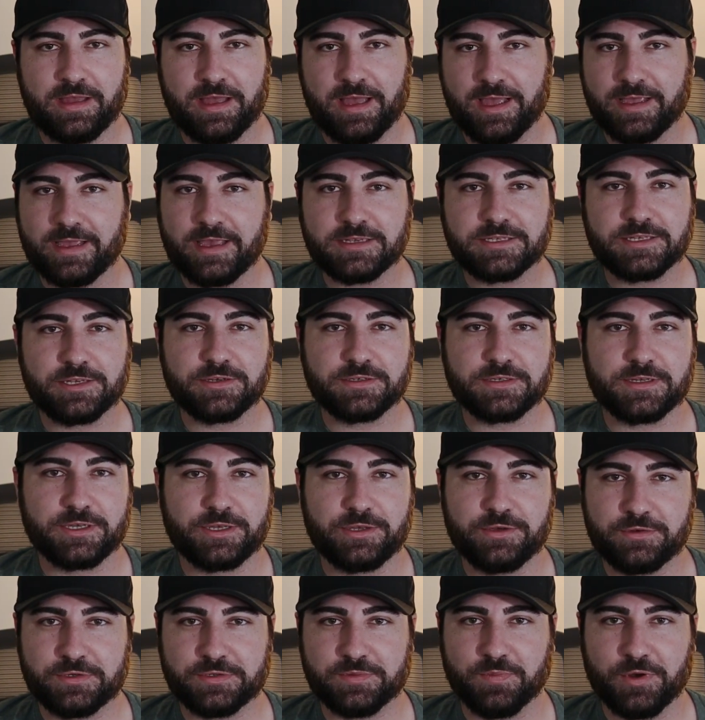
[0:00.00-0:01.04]
I guess there's a
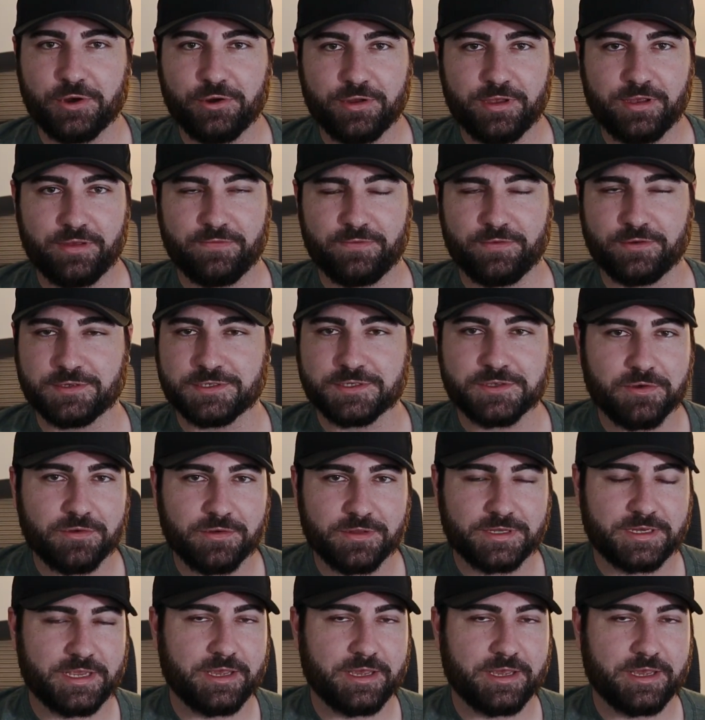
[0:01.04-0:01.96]
huge market for stolen